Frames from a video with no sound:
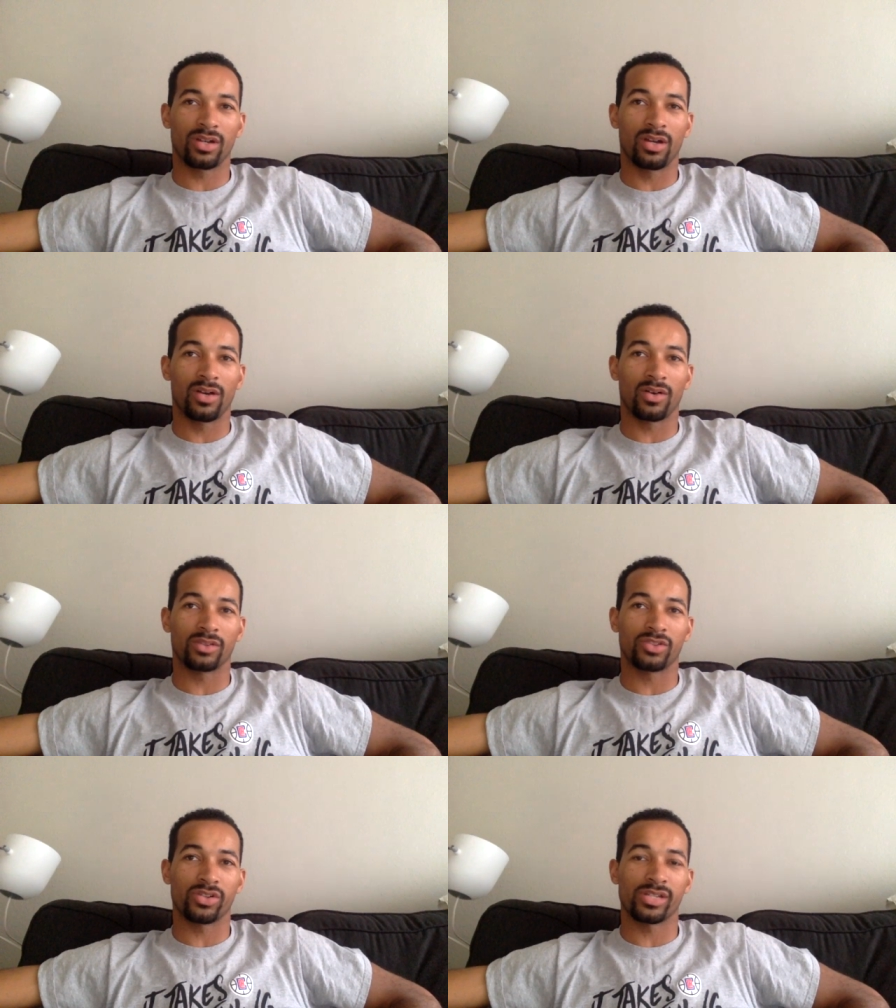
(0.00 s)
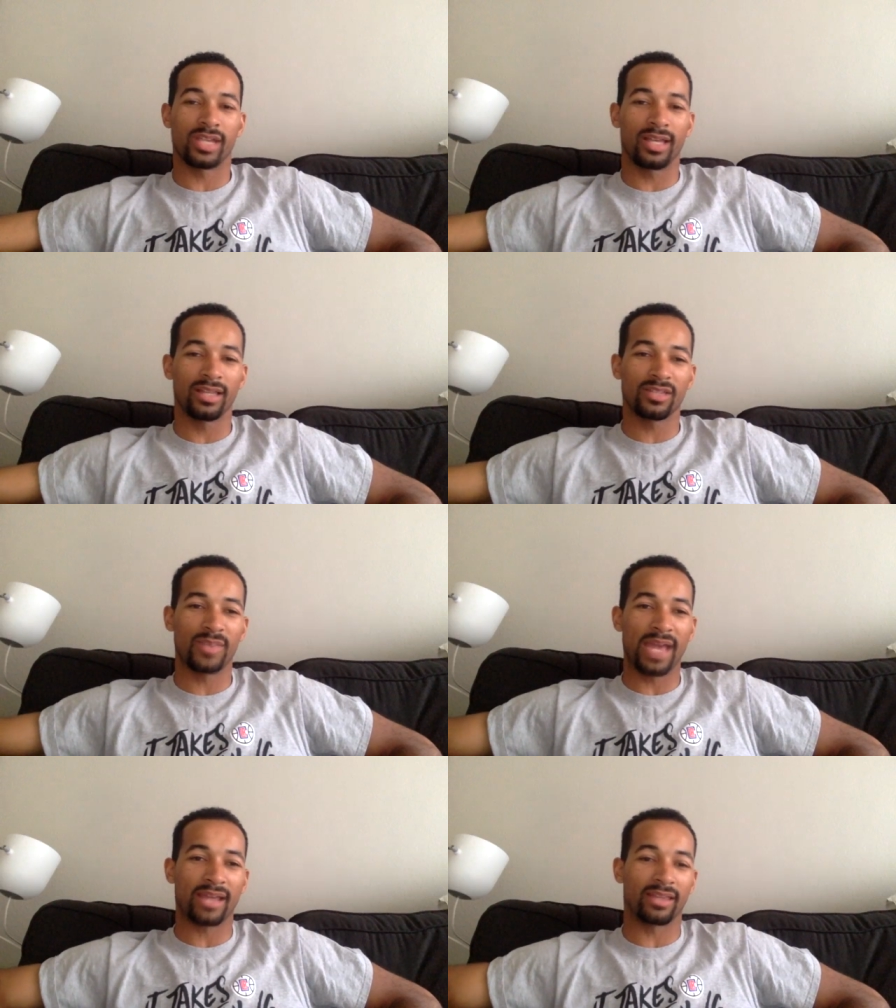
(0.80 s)
Oh, George Hill is
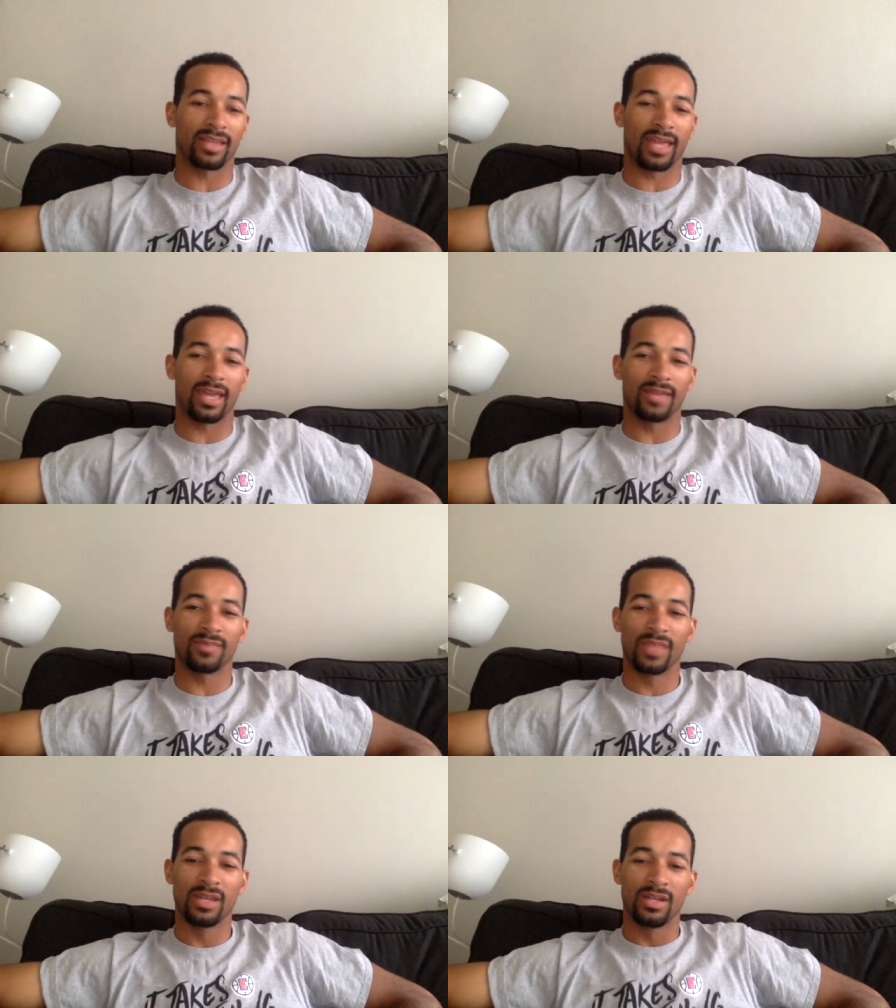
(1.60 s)
back in the game.